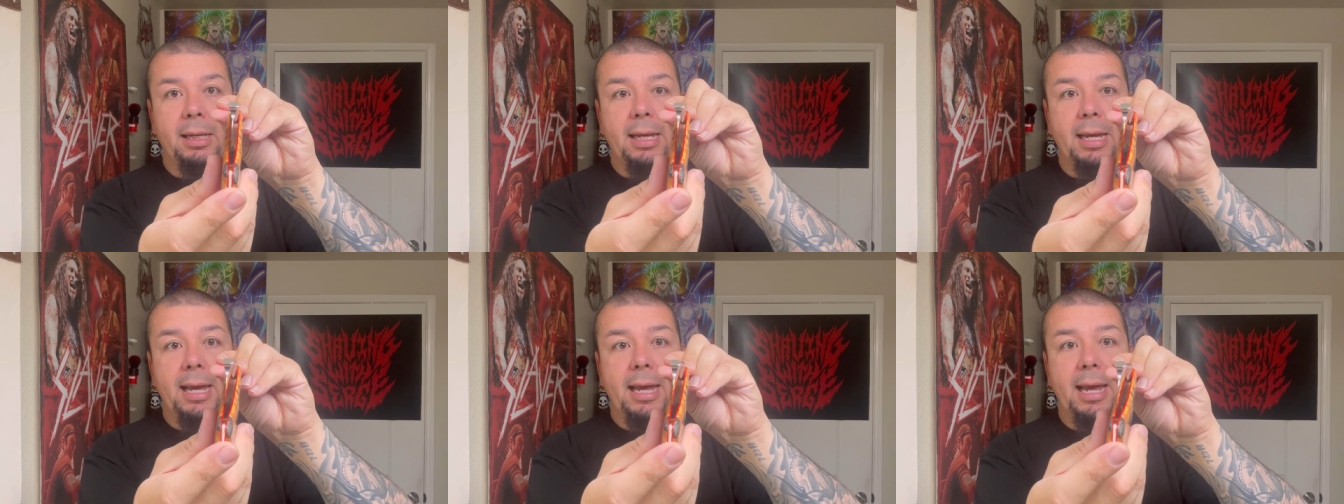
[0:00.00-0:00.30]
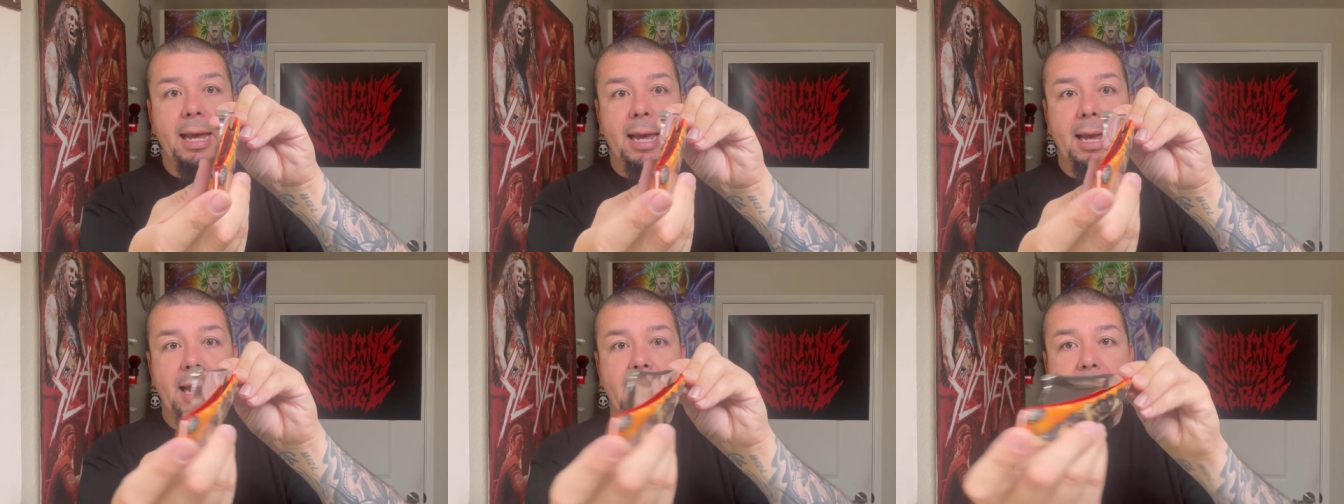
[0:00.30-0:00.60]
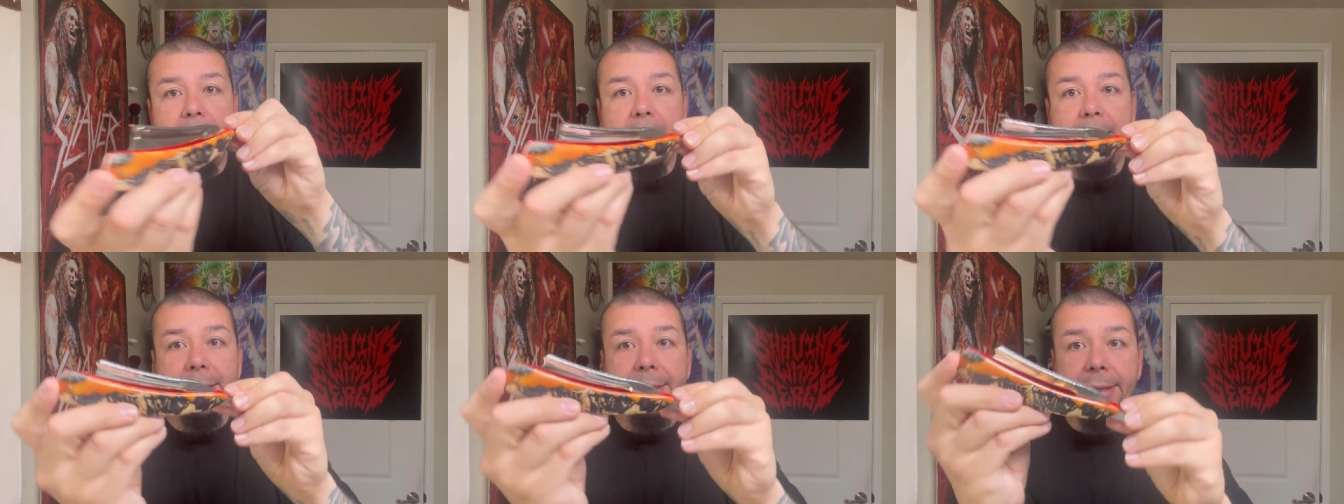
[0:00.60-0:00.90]

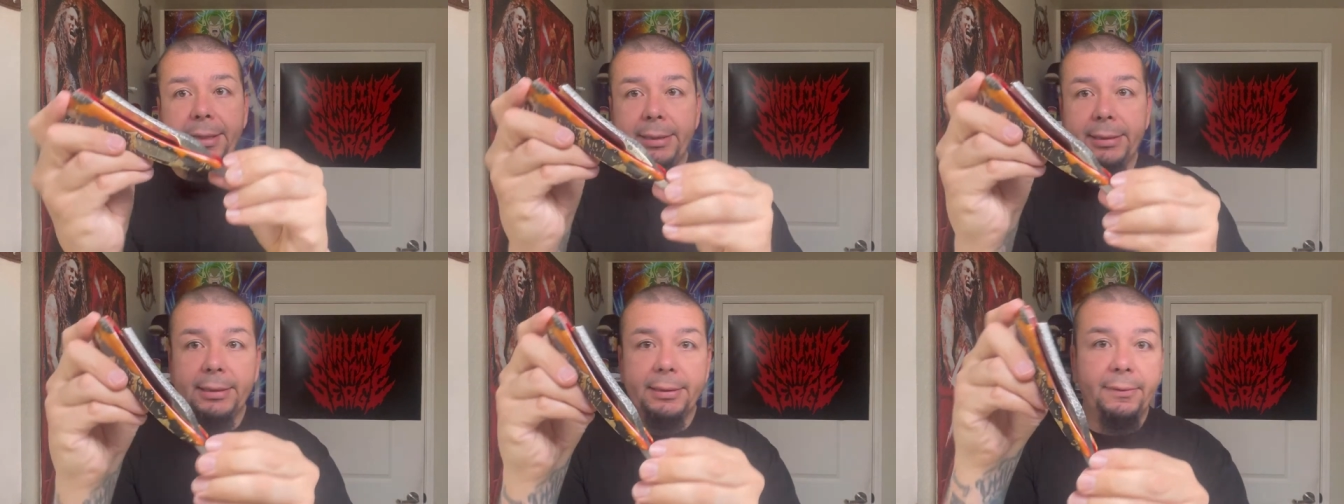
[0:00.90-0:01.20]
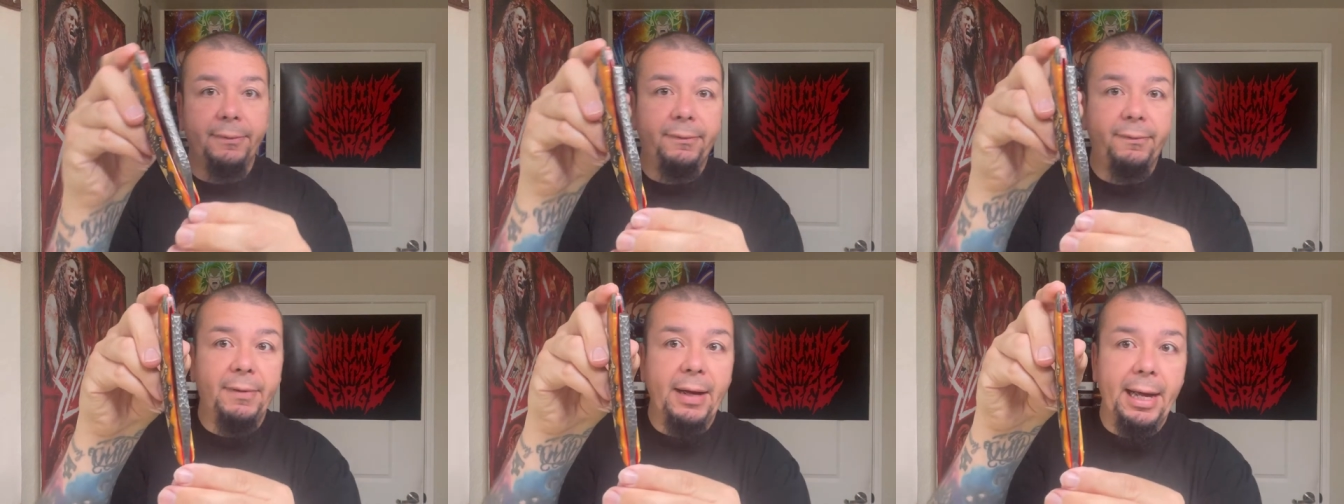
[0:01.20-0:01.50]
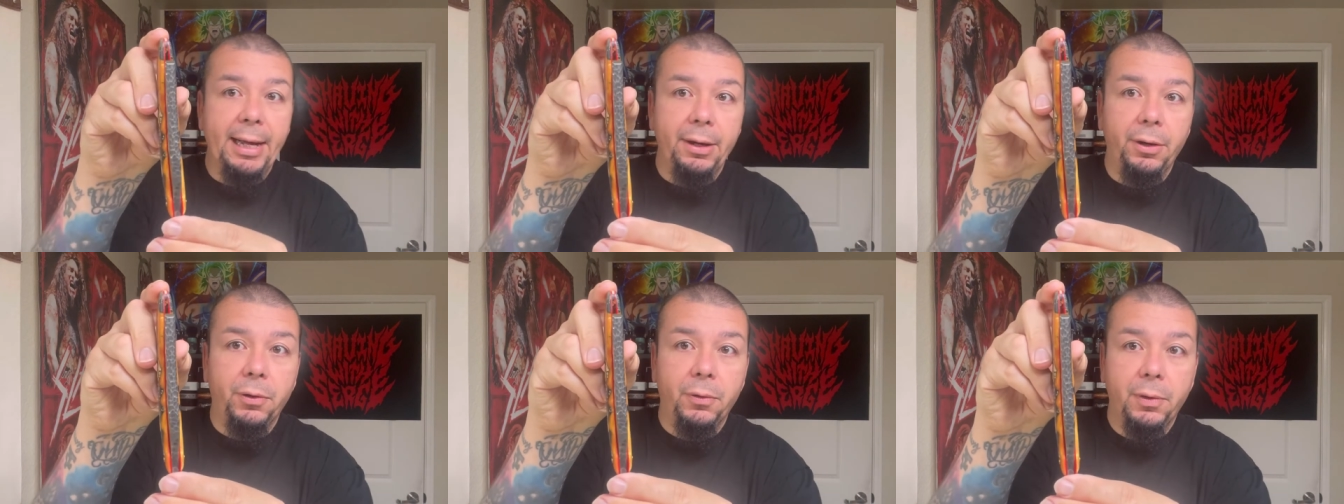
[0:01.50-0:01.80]
And there's the
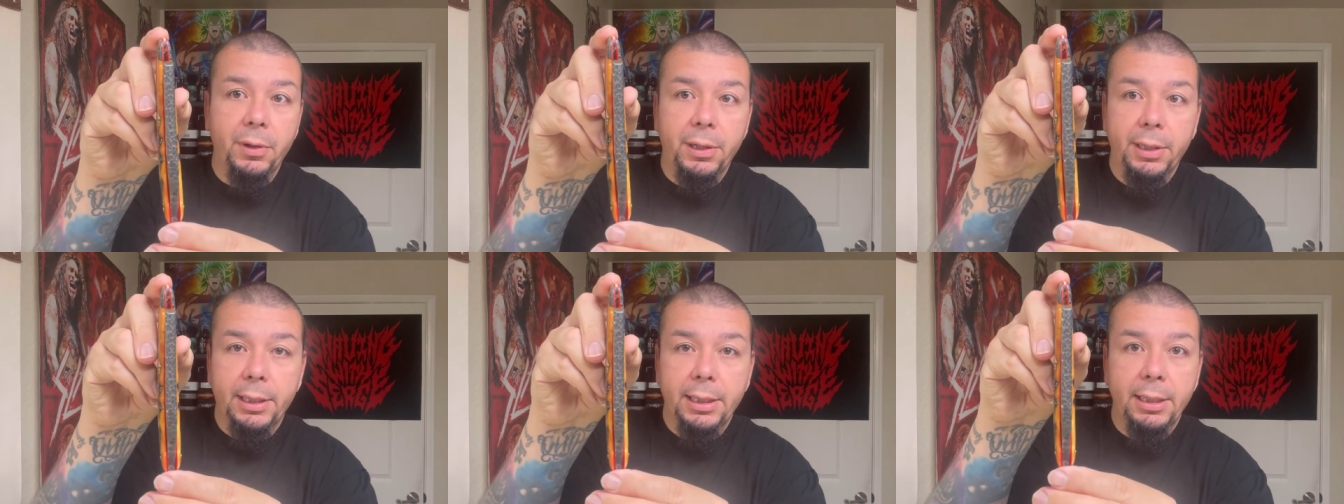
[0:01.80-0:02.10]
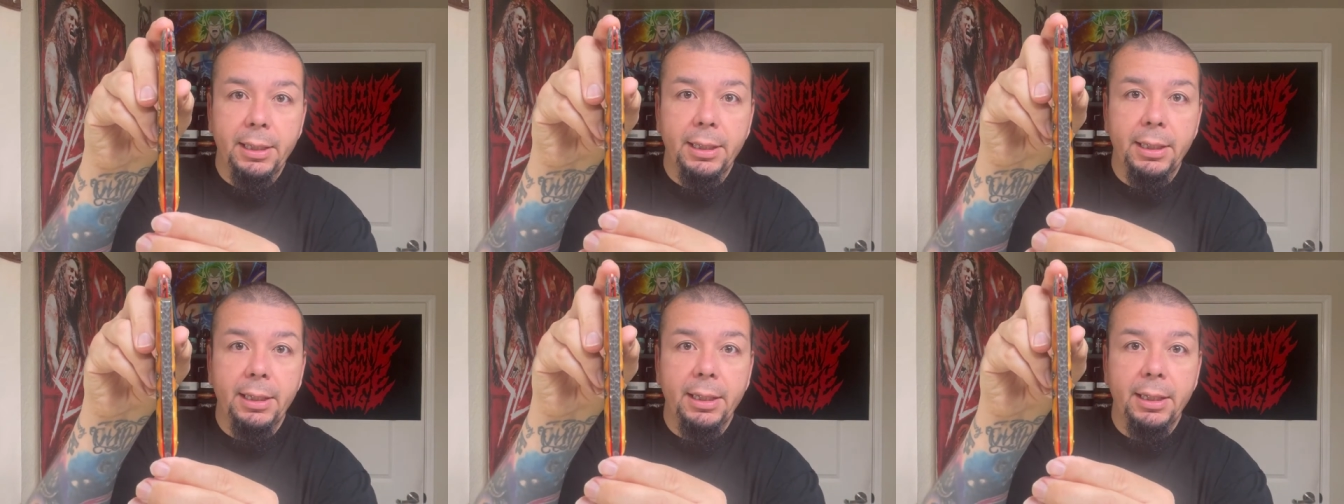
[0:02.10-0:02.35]
file work